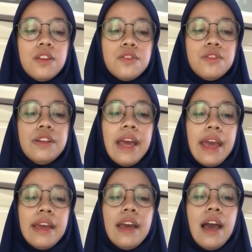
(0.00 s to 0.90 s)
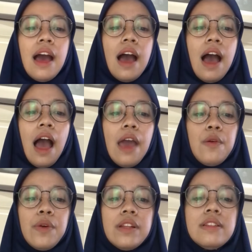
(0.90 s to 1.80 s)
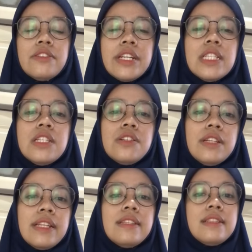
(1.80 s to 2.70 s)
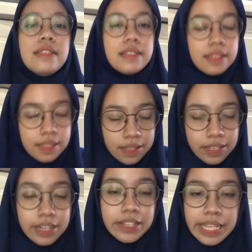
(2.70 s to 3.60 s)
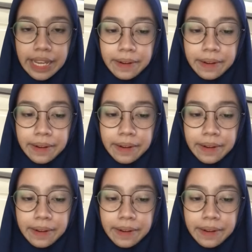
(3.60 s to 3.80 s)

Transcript: Today, I will read Unit 30.